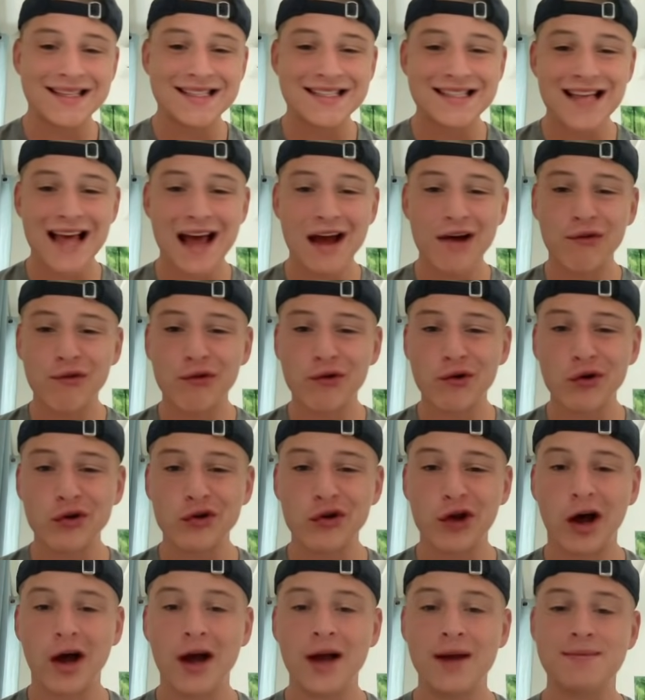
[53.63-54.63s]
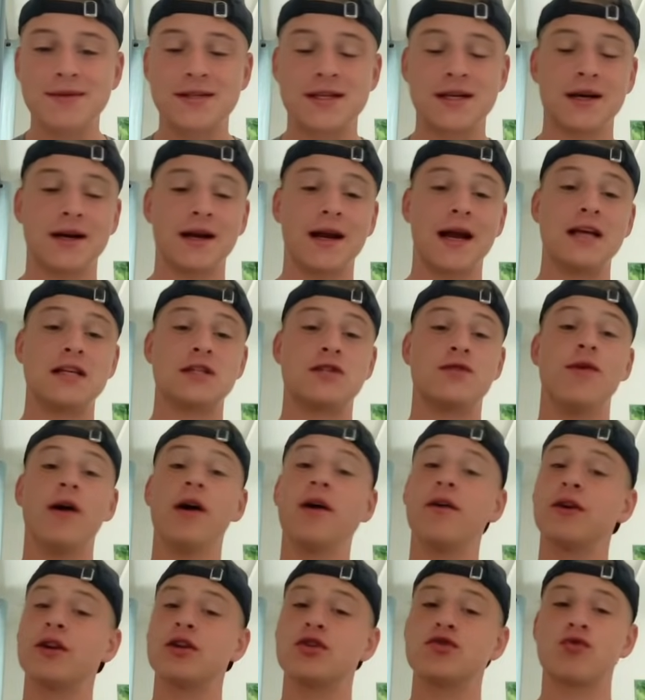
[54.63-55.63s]
several times here as
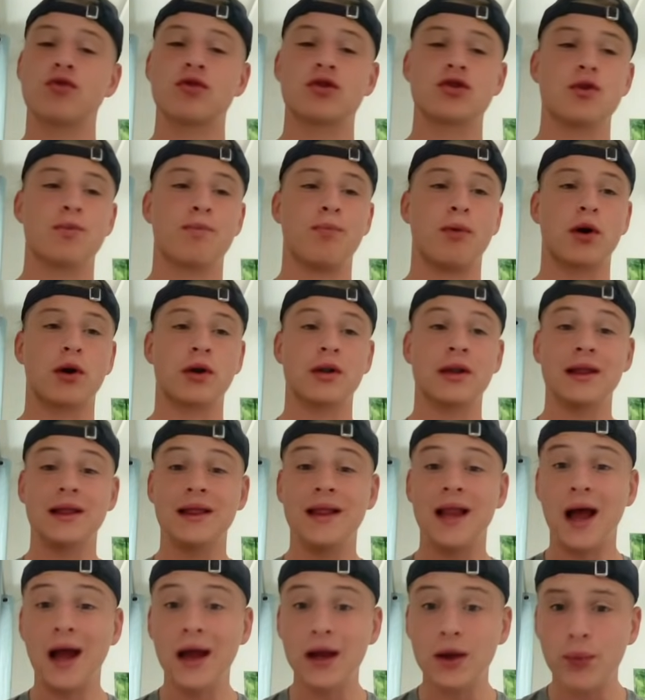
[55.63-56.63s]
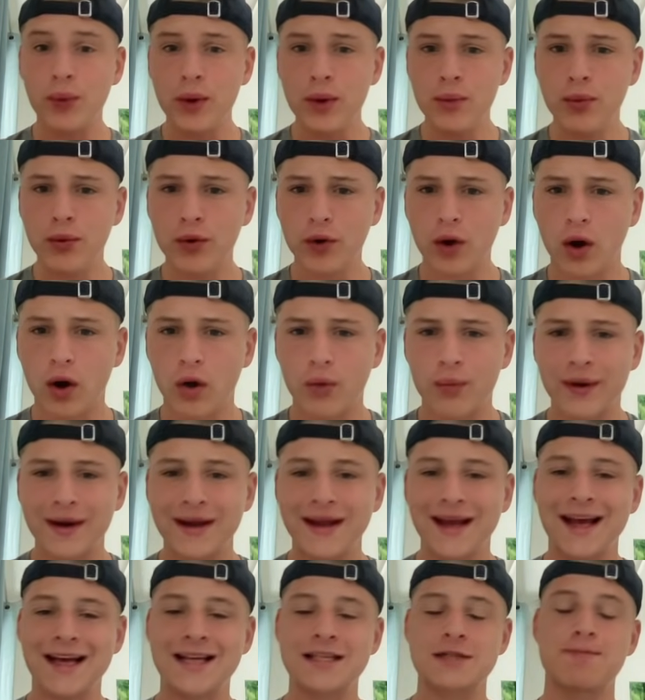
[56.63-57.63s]
very strong support like we were
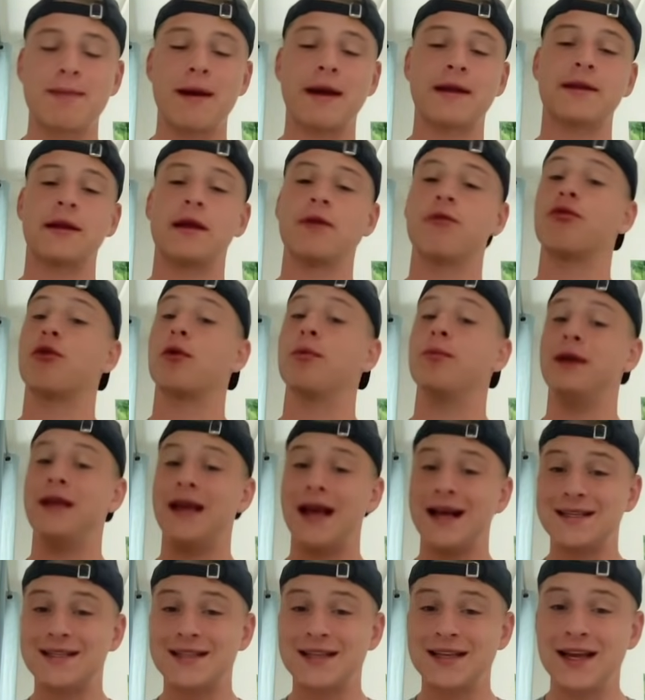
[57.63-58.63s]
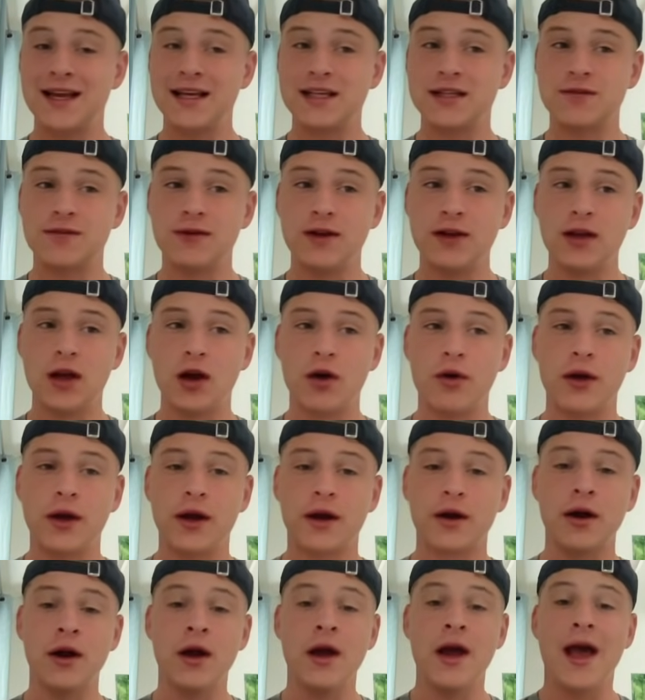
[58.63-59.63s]
already expecting from yesterday's video
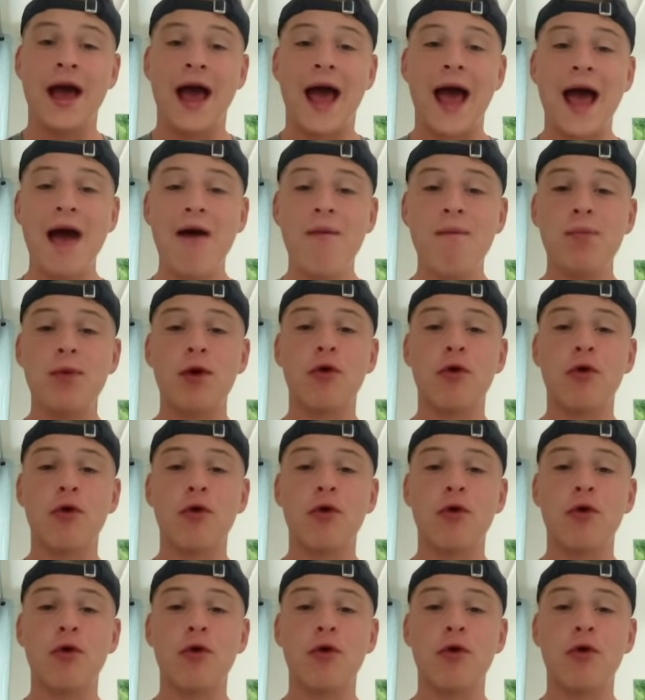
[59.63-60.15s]
here and